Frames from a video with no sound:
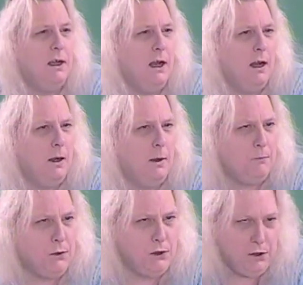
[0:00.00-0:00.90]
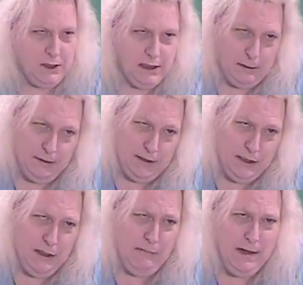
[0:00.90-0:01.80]
you do some community
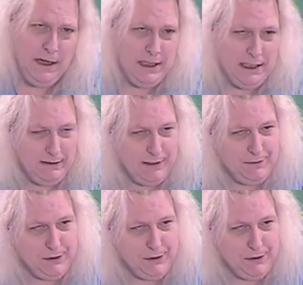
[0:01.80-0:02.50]
service and give